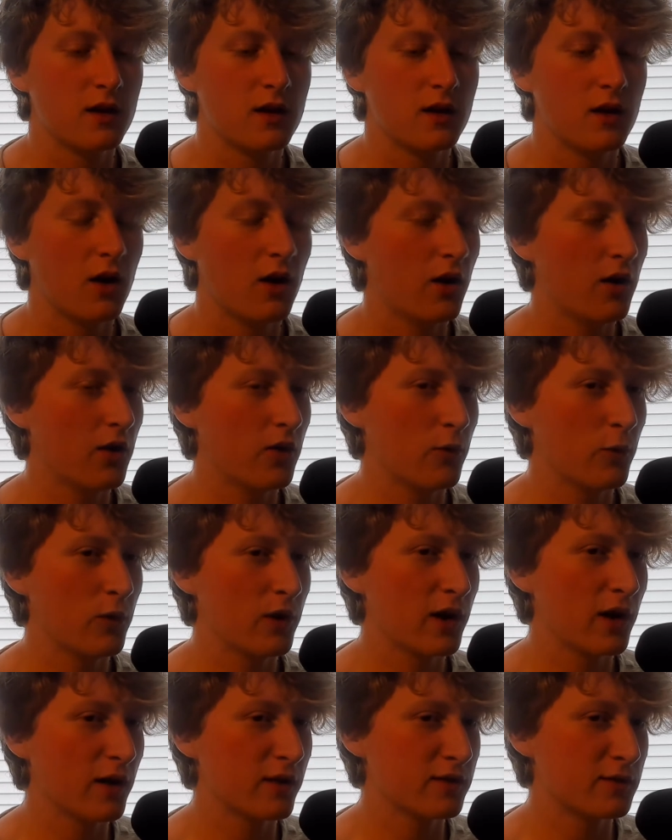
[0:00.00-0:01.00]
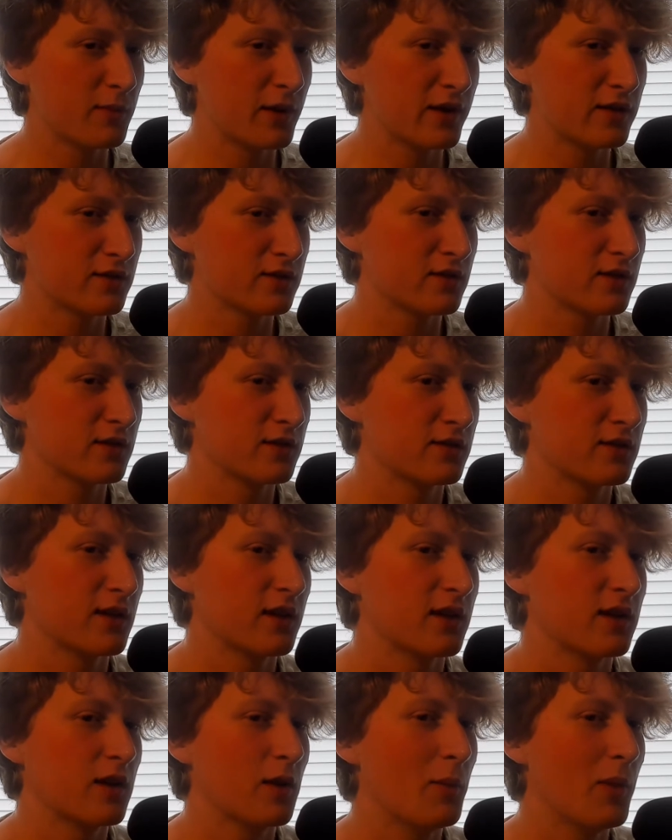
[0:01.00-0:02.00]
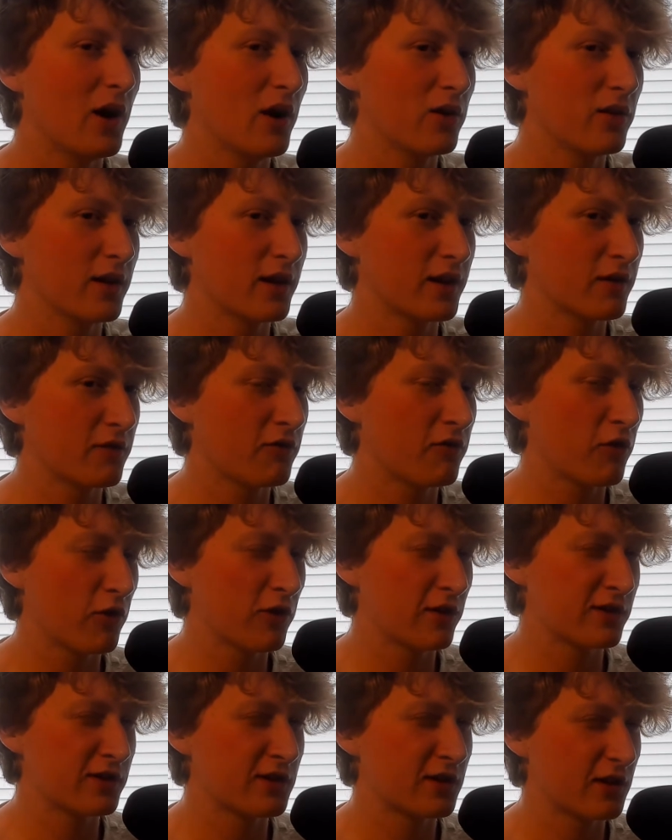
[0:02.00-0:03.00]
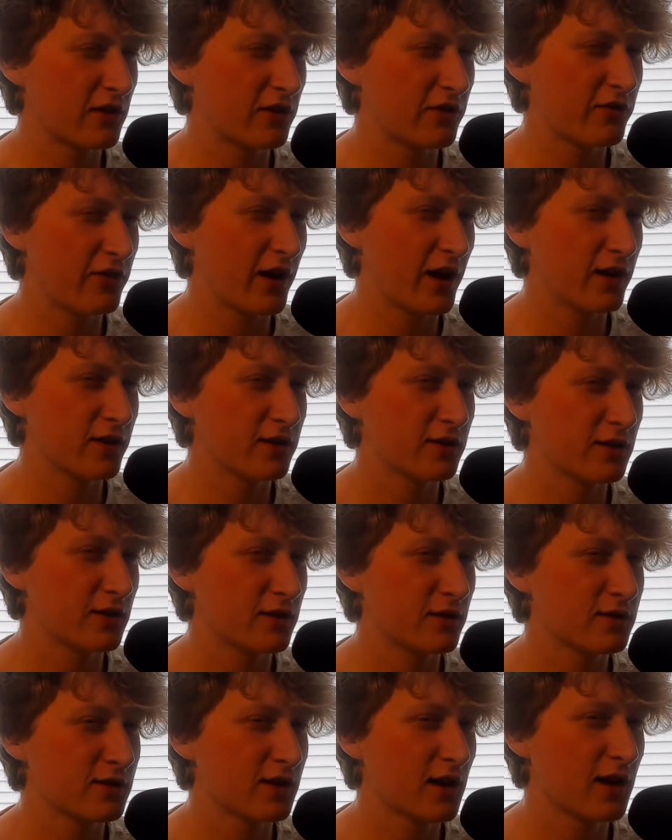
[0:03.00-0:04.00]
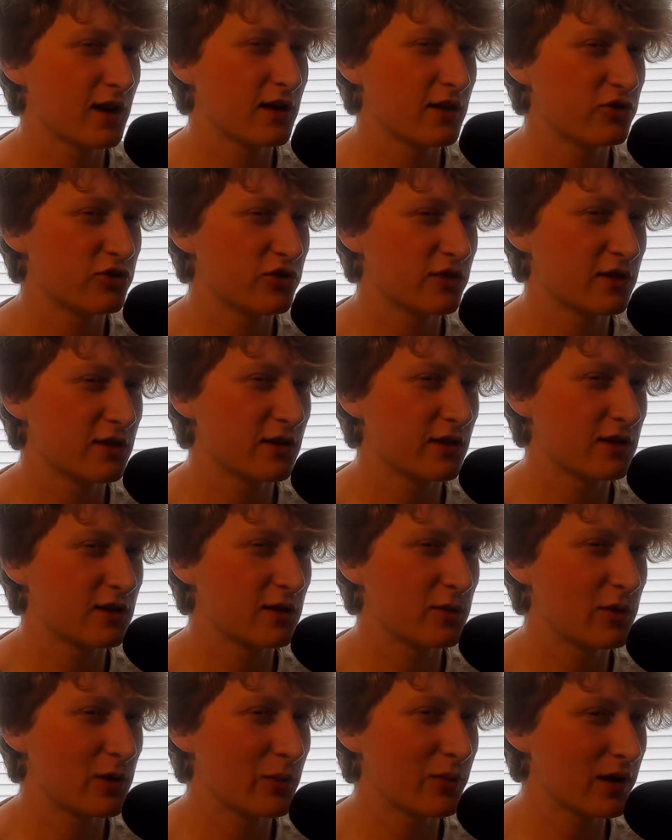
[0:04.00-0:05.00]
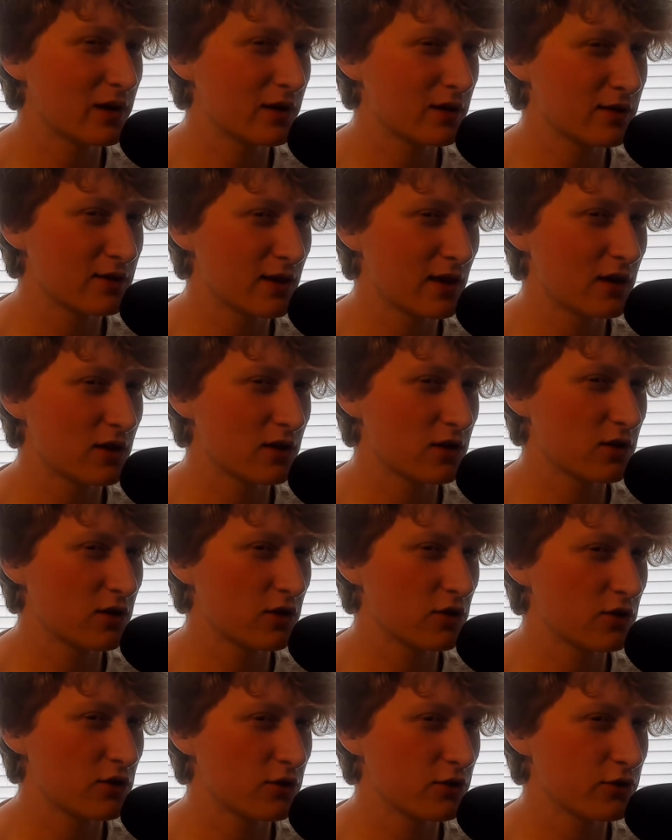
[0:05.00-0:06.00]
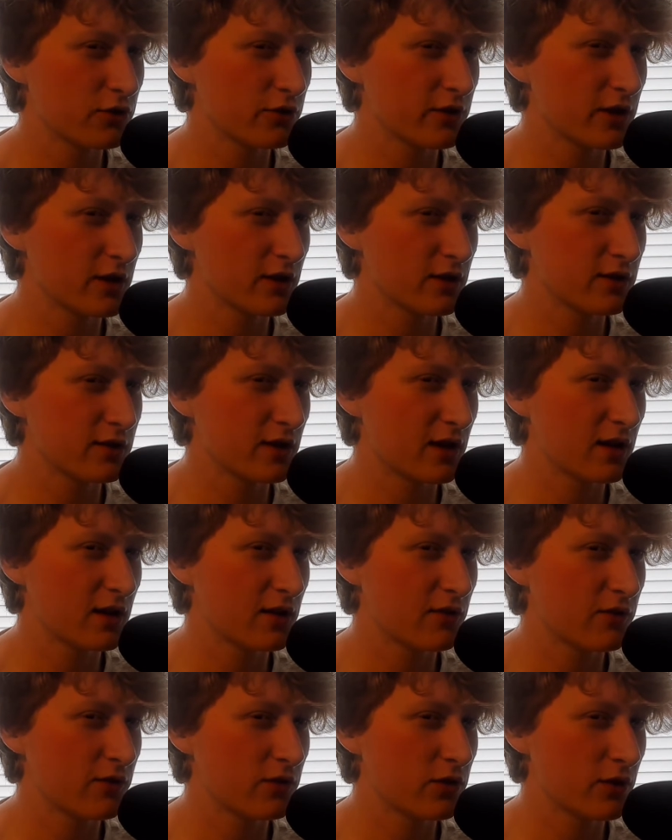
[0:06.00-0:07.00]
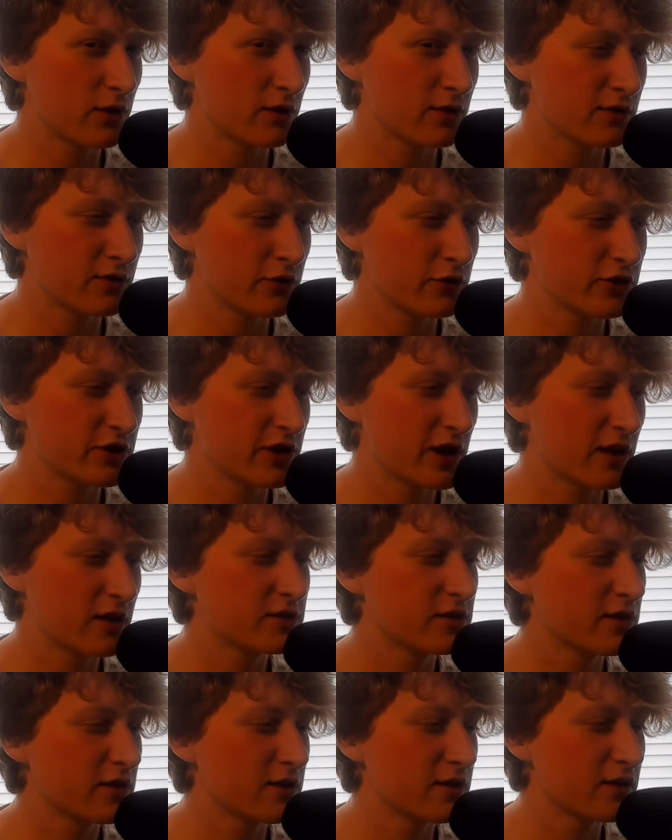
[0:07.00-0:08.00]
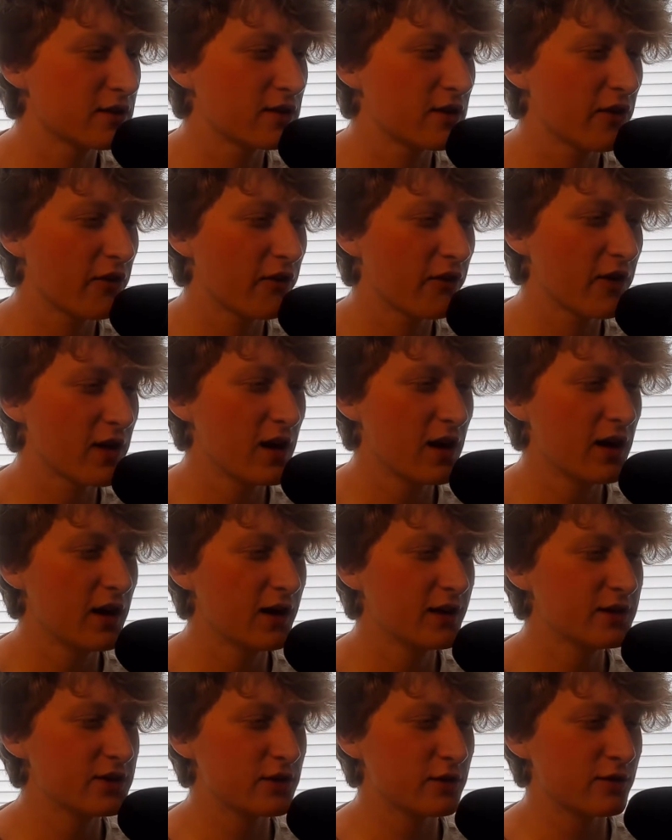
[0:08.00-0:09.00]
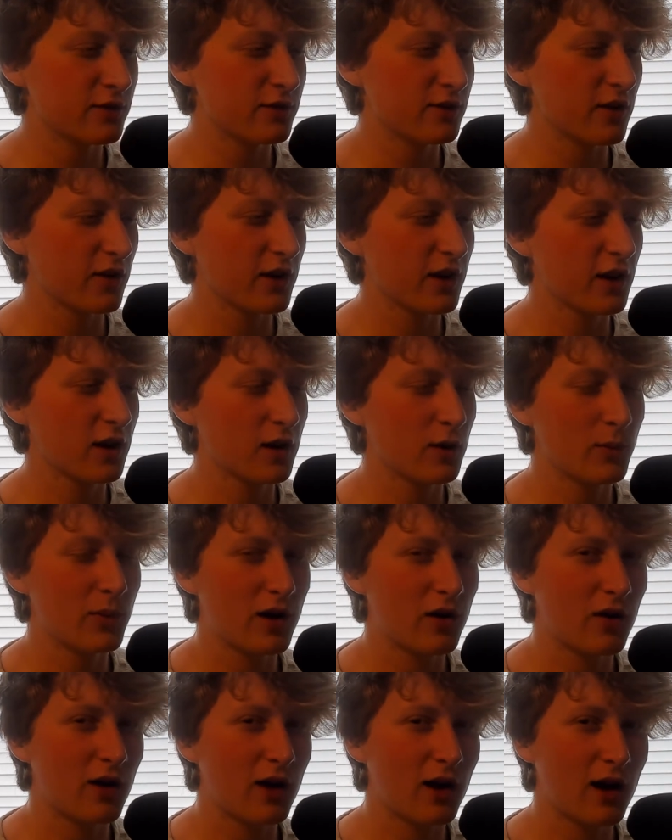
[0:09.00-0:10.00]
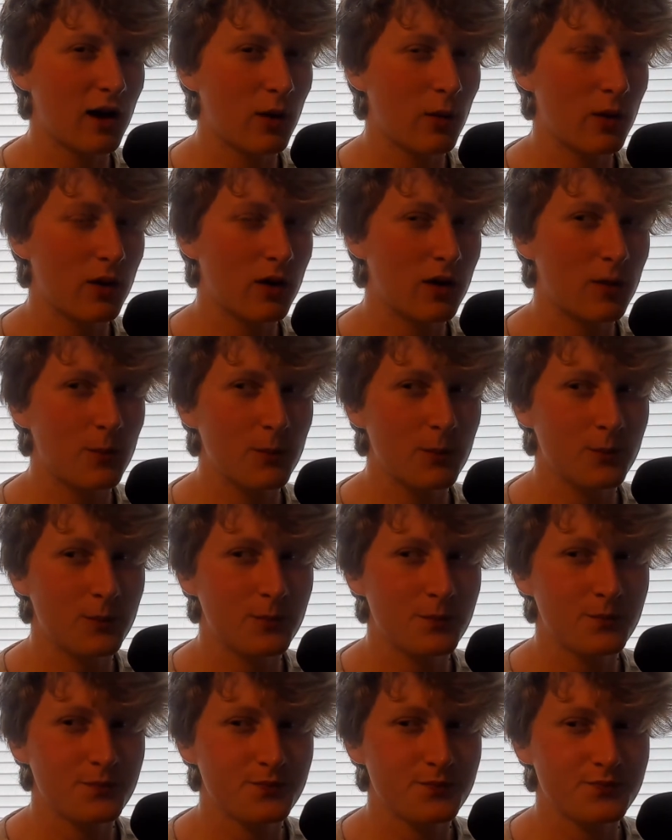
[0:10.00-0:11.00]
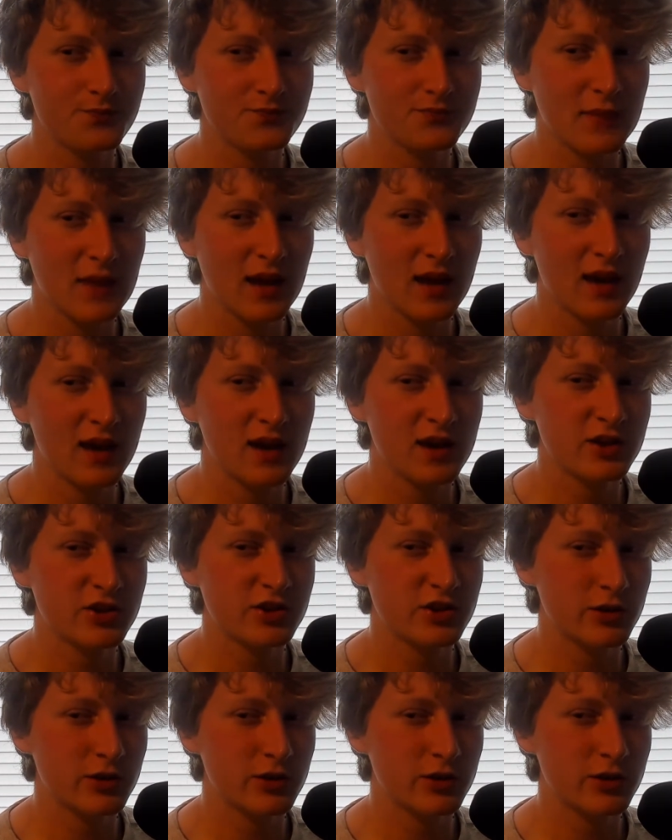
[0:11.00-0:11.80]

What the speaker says: oh, what I was basically saying about like forcing a fast, it was kind of interesting to me because that girl who does those food challenges and stuff, she was talking about how she